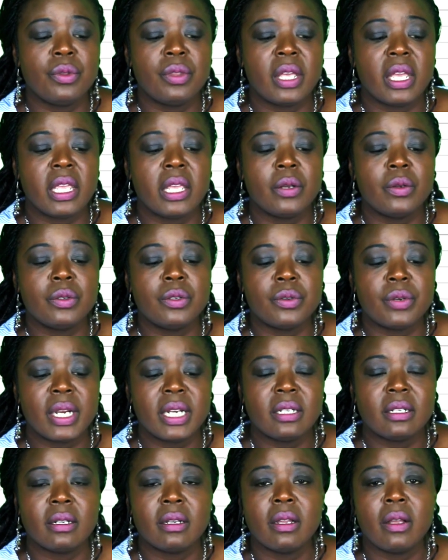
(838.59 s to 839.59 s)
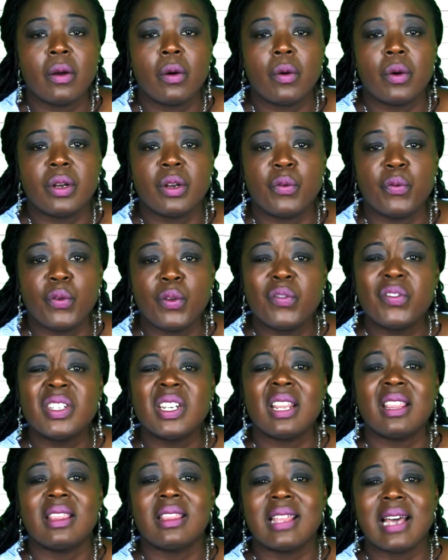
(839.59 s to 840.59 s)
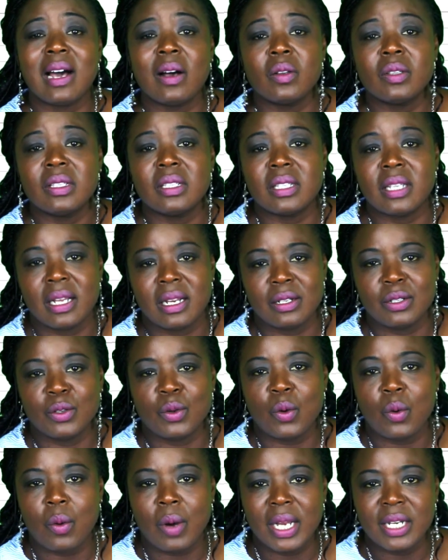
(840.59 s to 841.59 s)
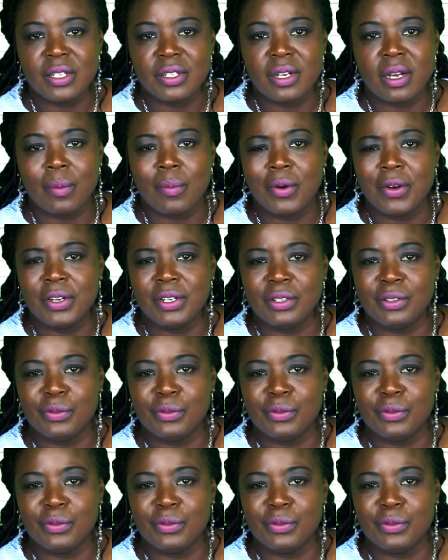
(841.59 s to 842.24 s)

the yield rate on a 50,000 kwacha bond